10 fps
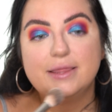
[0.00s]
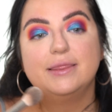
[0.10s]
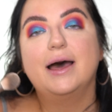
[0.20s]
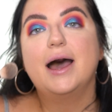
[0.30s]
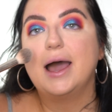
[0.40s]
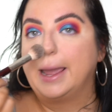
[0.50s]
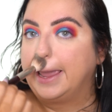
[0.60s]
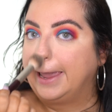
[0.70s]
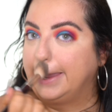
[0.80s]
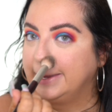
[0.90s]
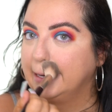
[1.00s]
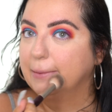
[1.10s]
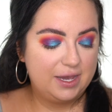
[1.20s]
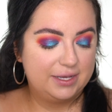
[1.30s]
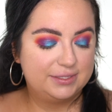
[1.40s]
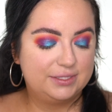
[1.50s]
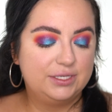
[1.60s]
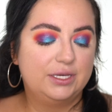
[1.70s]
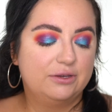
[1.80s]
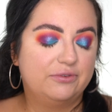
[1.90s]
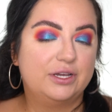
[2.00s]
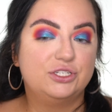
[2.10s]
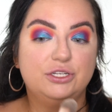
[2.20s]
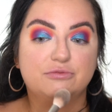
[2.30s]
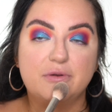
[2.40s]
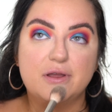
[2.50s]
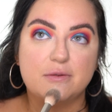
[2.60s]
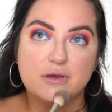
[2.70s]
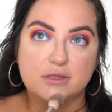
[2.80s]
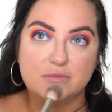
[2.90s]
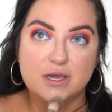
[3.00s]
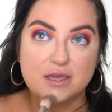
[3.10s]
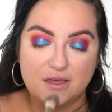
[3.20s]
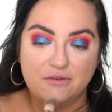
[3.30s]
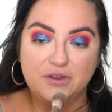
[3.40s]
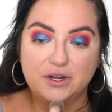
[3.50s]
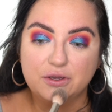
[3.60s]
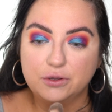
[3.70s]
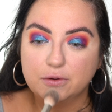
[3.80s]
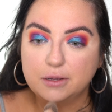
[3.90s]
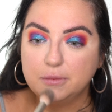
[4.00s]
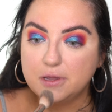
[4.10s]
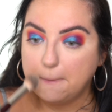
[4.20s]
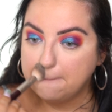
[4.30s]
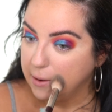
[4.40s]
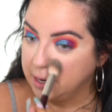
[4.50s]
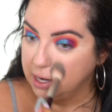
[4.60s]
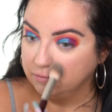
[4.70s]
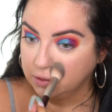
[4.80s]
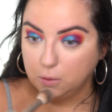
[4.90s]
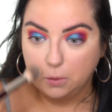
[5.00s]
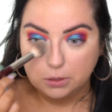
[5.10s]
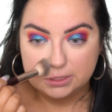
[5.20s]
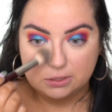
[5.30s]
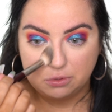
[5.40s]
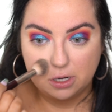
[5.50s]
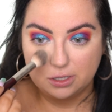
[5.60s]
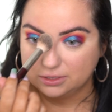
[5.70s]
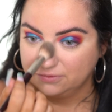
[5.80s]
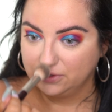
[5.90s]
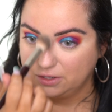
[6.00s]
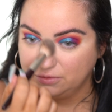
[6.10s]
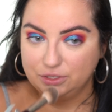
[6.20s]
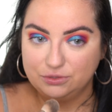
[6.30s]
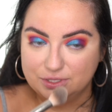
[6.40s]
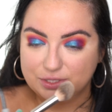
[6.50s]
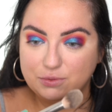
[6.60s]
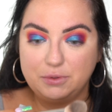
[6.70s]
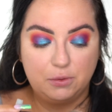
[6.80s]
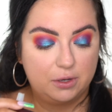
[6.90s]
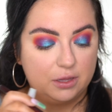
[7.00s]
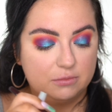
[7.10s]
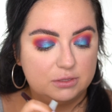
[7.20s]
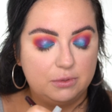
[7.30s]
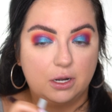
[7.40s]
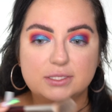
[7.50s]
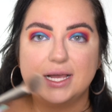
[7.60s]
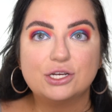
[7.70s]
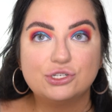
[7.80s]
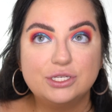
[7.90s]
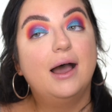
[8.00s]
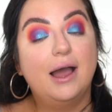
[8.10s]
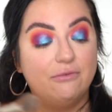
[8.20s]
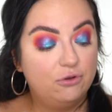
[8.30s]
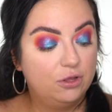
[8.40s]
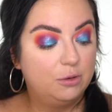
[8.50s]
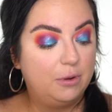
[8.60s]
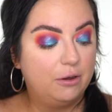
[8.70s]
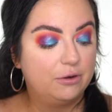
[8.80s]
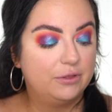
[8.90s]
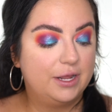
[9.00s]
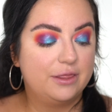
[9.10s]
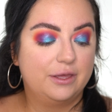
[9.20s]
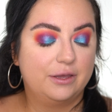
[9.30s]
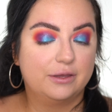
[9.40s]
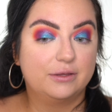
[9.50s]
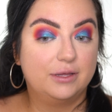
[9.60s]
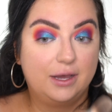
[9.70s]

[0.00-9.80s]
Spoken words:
that I hate and seeing if I change my mind about them in that video. You know what I mean? I already have like a whole list of products of what I would use. This would be one of them, to be honest. Actually, I have another powder that I think